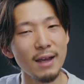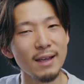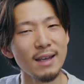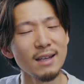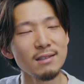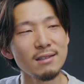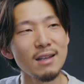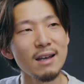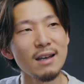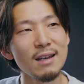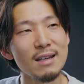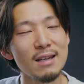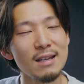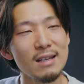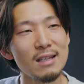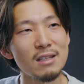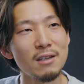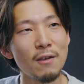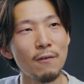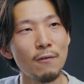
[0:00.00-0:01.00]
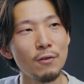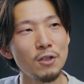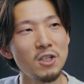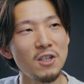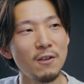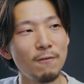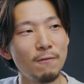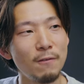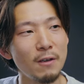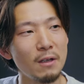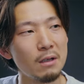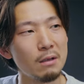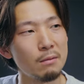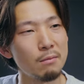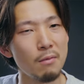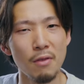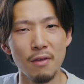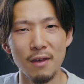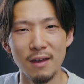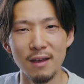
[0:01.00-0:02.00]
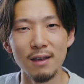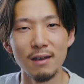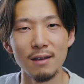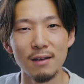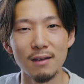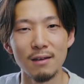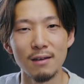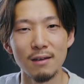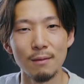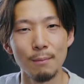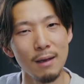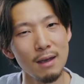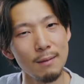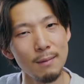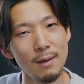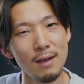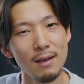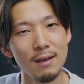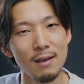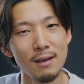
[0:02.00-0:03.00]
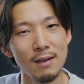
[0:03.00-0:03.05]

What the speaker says: I guess that is Fuji film thing, maybe.